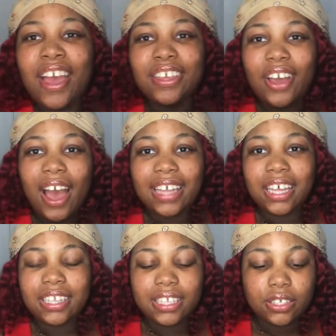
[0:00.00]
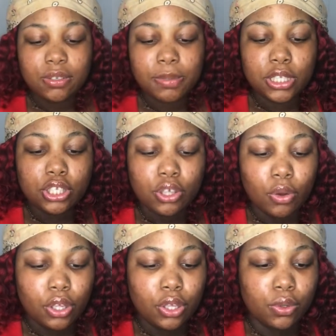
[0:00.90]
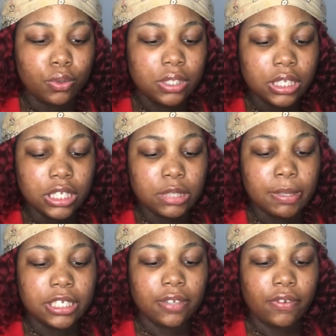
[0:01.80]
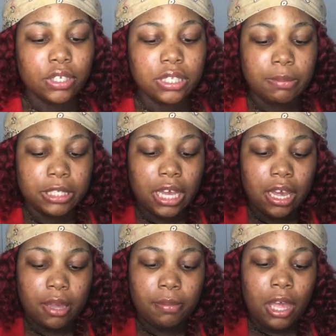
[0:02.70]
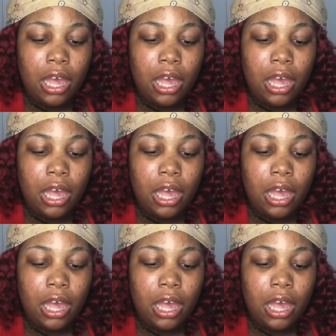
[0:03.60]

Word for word: Y'all, I thought that these would be so cute, especially for the summertime.